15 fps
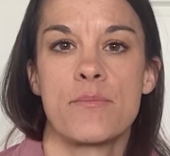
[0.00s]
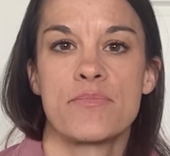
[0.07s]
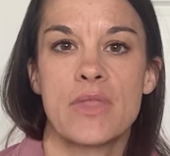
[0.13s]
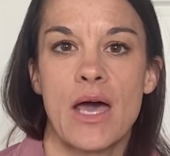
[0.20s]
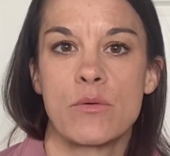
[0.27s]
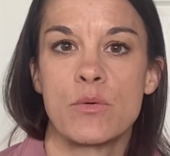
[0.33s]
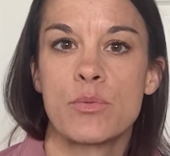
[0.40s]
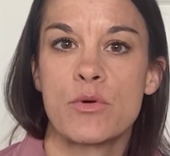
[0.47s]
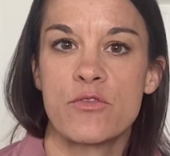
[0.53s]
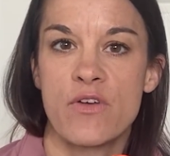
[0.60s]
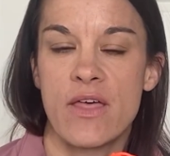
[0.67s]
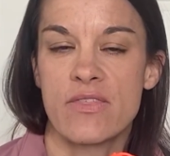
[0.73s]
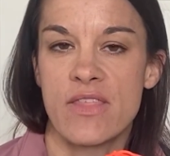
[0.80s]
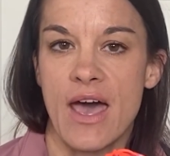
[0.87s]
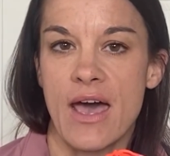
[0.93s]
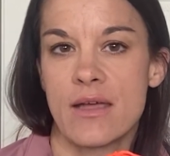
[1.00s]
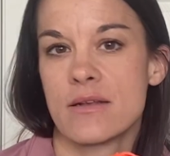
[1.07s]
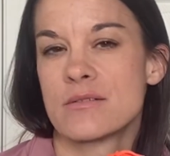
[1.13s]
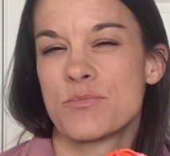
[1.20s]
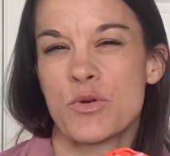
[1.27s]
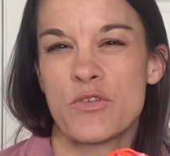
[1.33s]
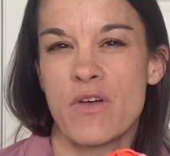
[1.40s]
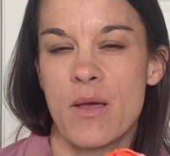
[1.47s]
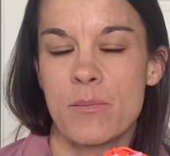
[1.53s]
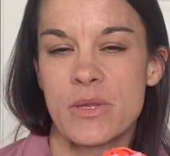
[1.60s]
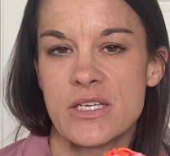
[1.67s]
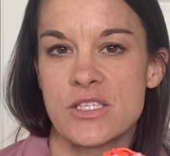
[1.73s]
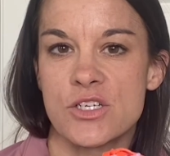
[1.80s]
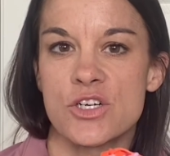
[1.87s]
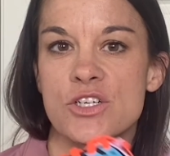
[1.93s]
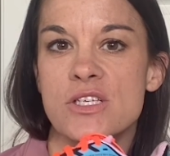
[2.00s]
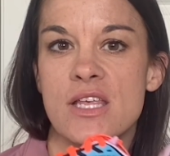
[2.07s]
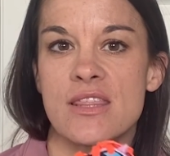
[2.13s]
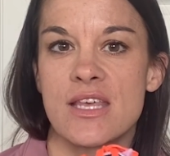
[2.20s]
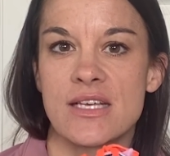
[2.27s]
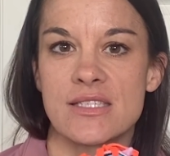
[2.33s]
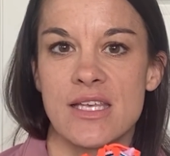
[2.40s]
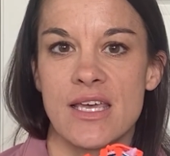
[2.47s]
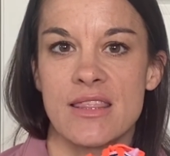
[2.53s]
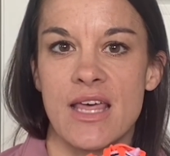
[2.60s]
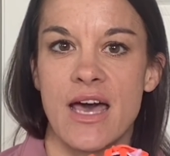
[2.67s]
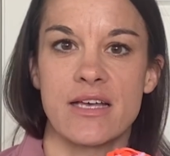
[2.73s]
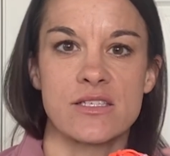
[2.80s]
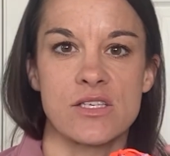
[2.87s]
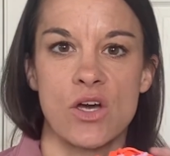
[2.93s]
that will prevent blisters, things like that.